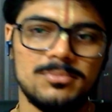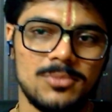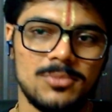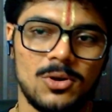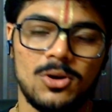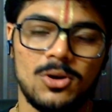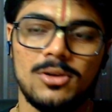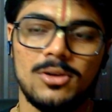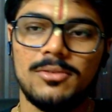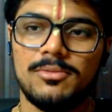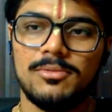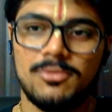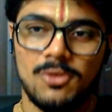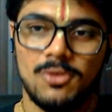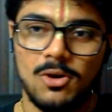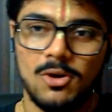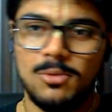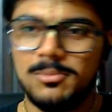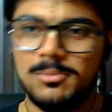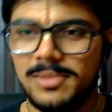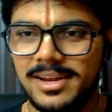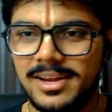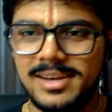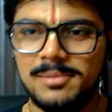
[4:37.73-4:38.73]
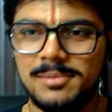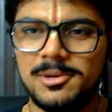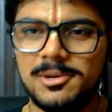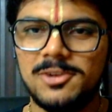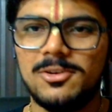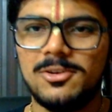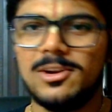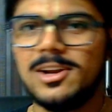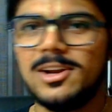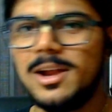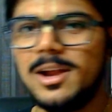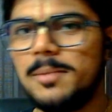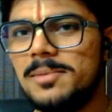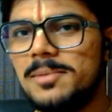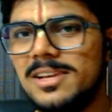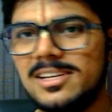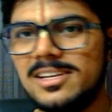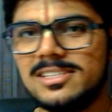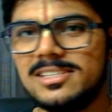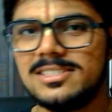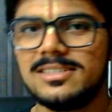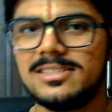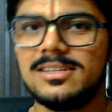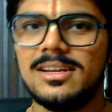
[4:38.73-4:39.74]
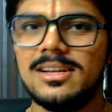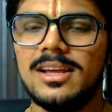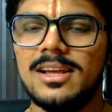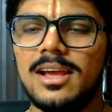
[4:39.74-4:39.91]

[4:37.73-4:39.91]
or from any particular application,